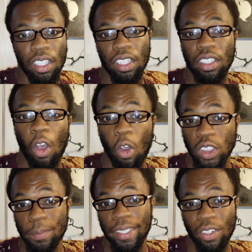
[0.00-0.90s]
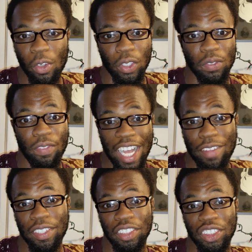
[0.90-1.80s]
The ultimate goal is 5
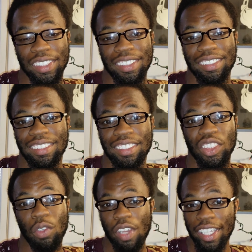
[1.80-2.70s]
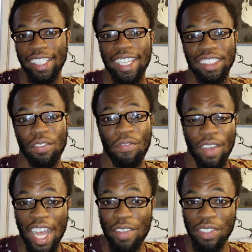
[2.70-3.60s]
inches. So if I can get to
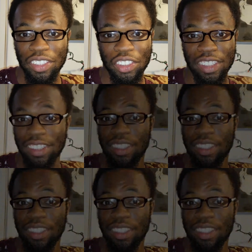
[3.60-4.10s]
5 inches,